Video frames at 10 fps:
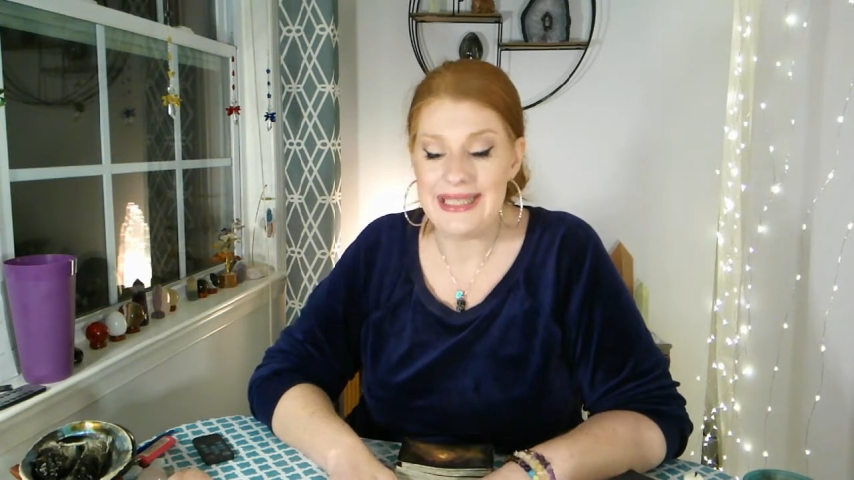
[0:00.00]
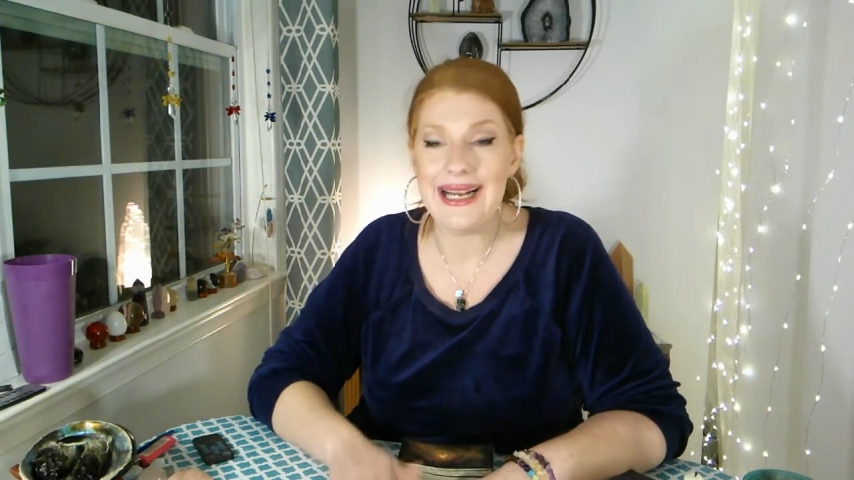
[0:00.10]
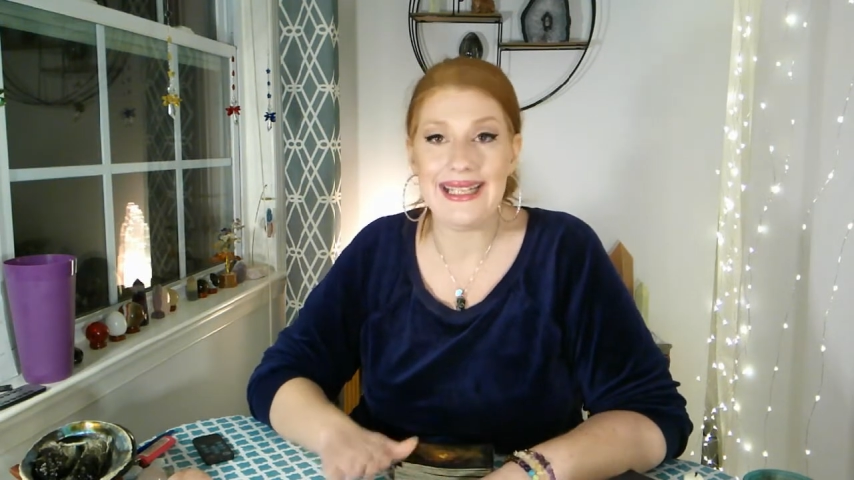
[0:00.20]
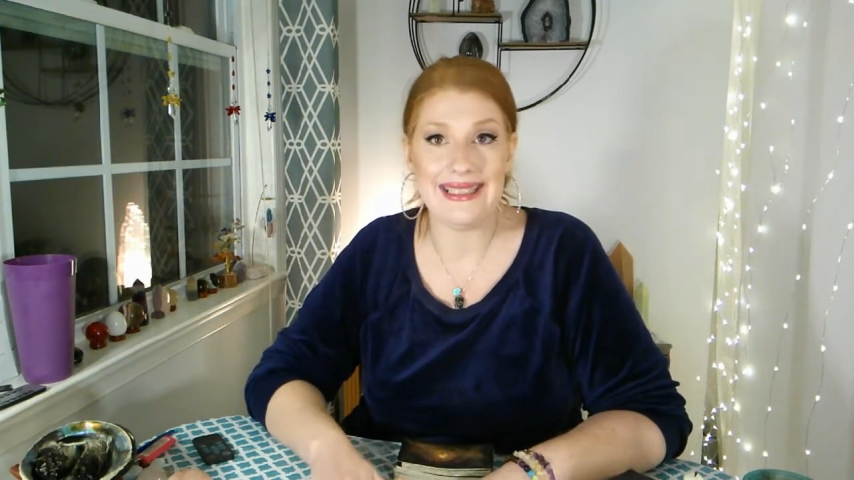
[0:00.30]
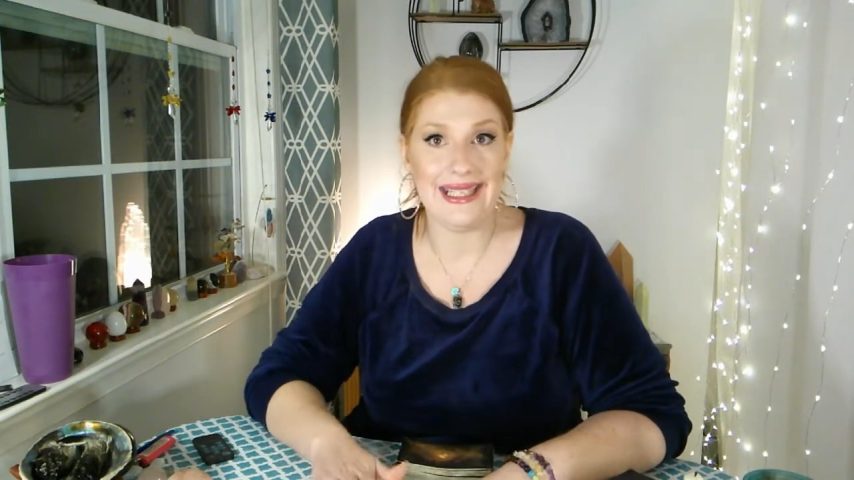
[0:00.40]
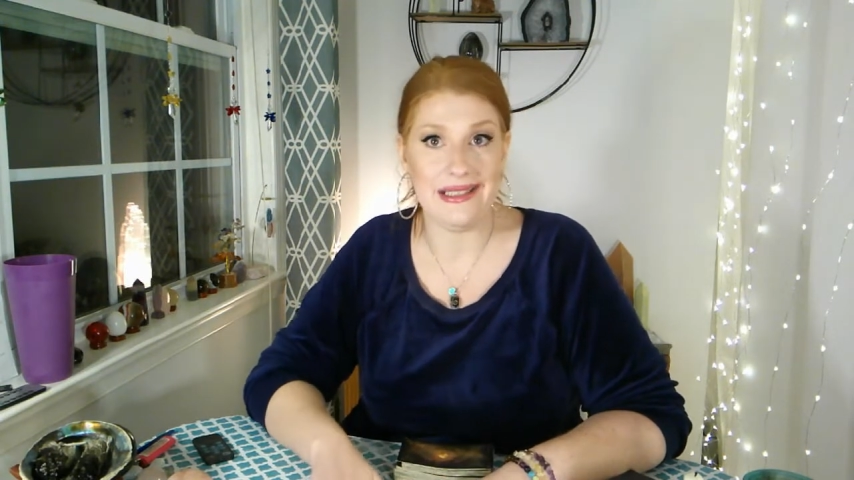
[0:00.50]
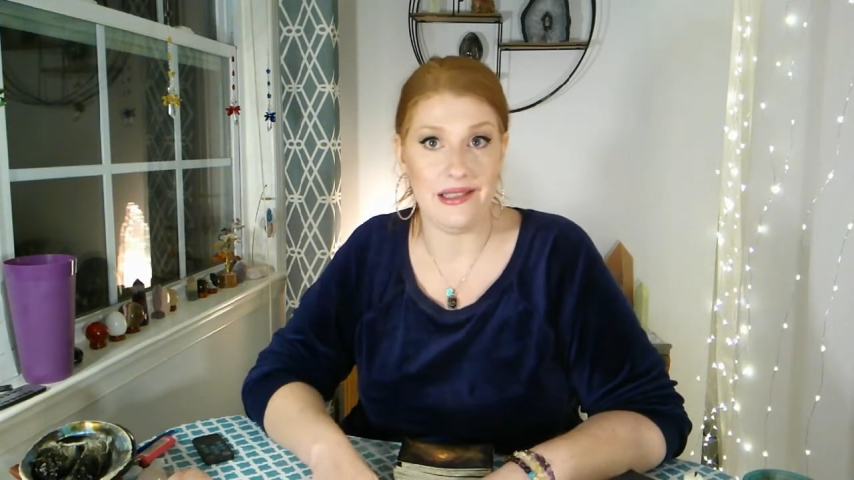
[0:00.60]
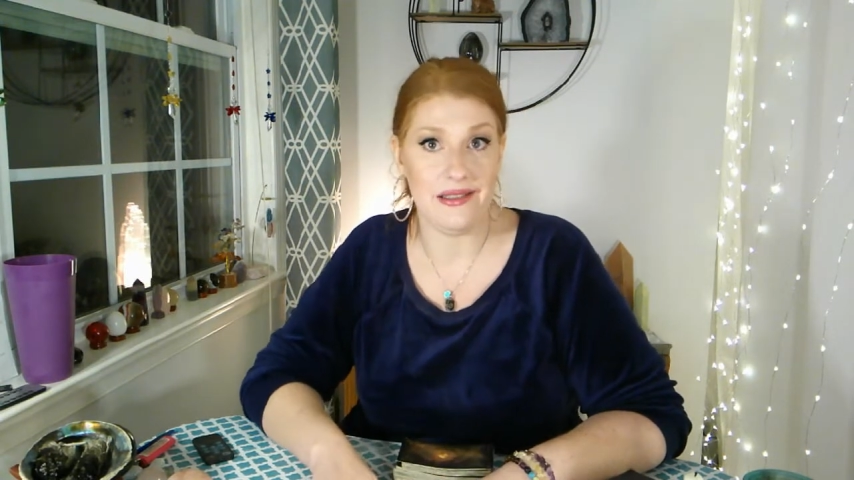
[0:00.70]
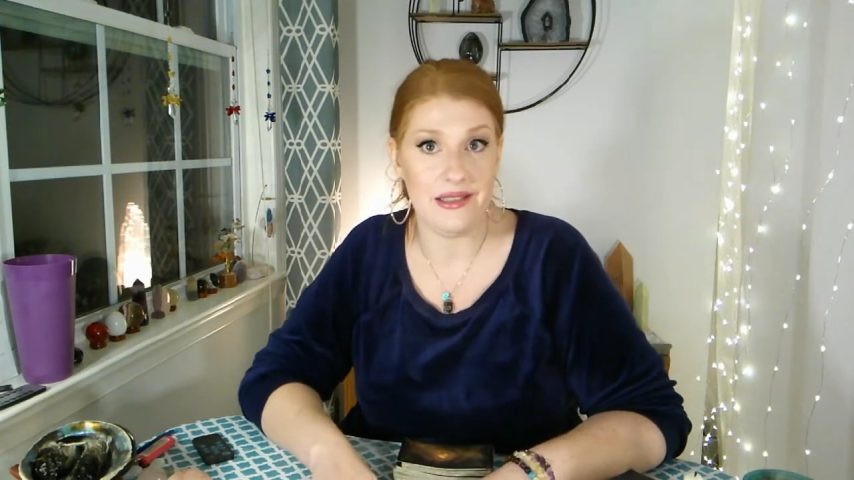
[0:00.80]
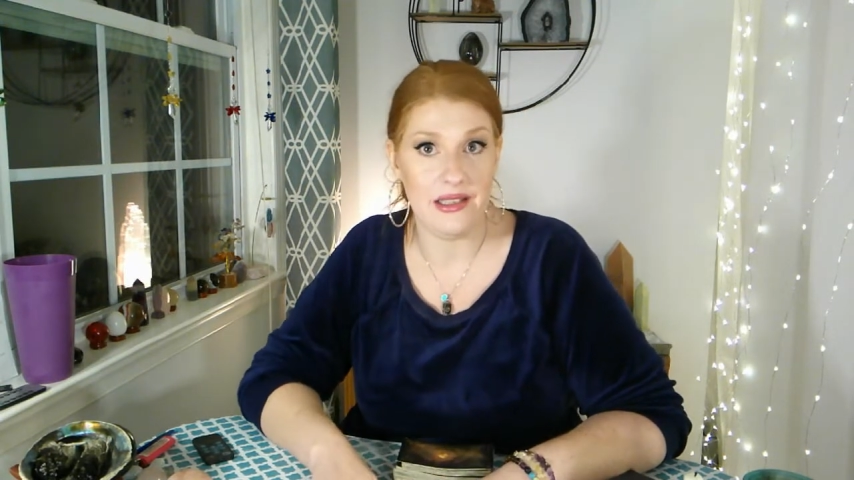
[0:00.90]
not that it's
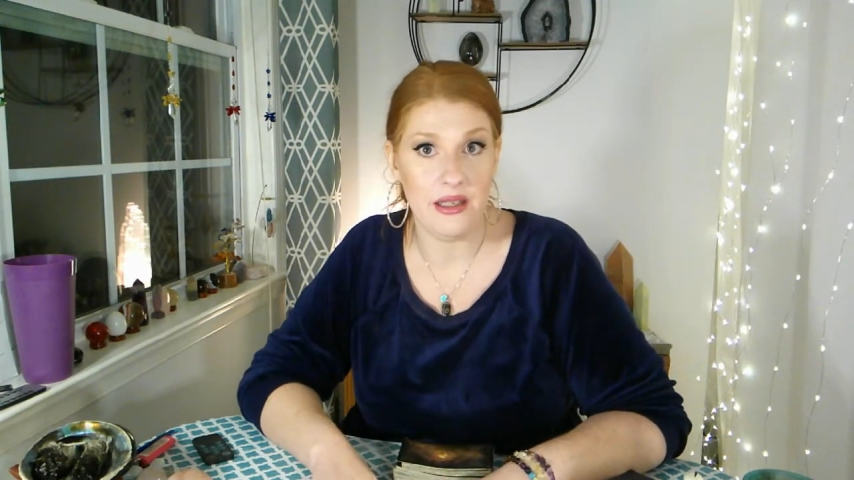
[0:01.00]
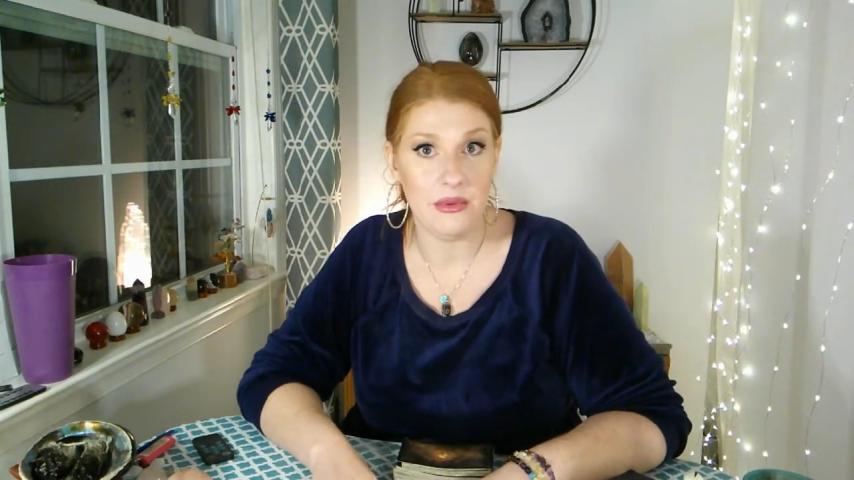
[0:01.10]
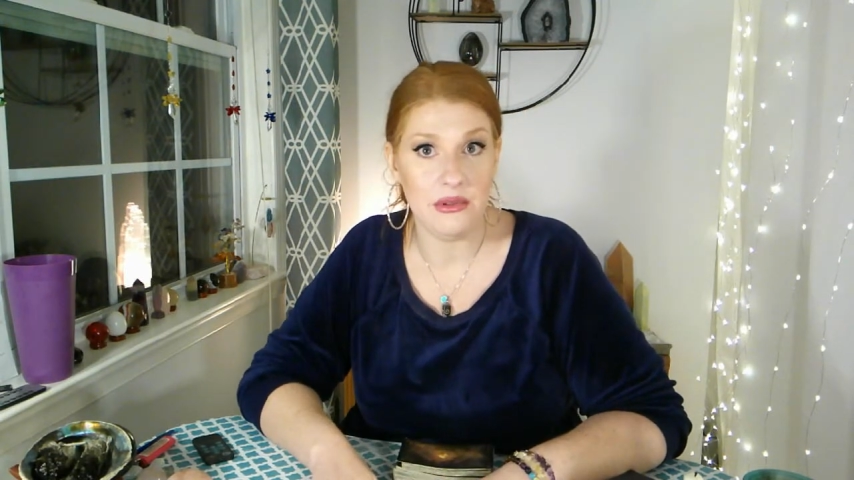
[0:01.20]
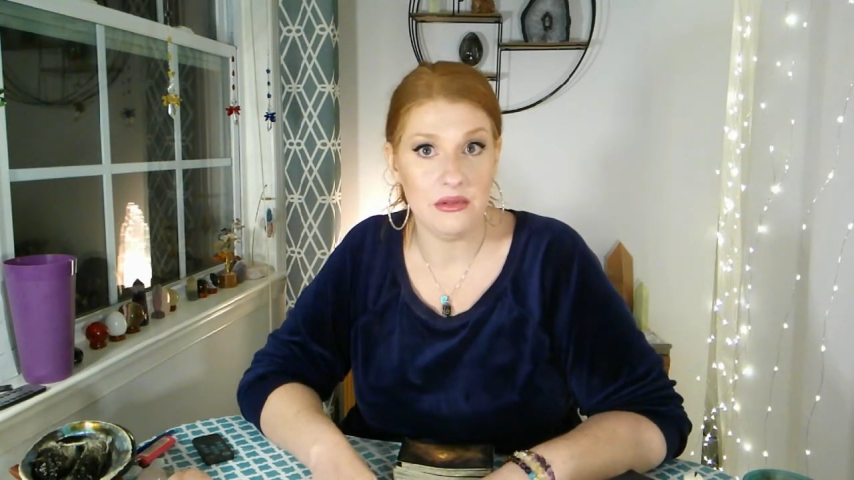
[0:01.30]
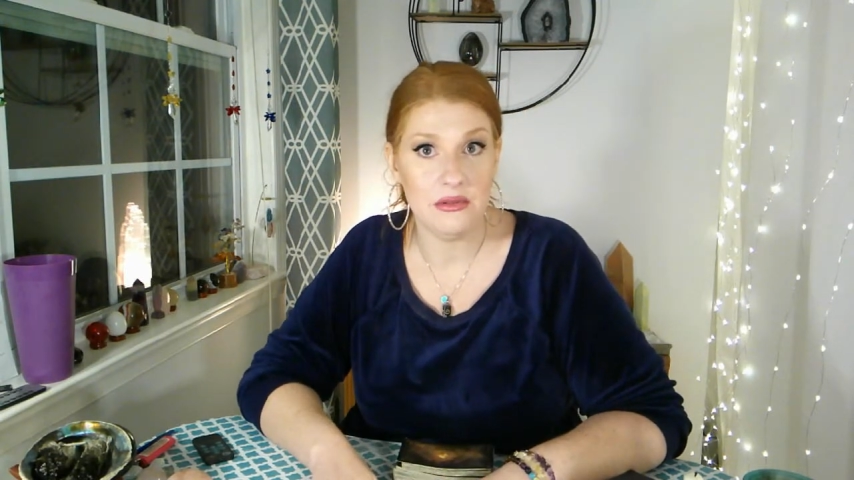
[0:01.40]
unstable.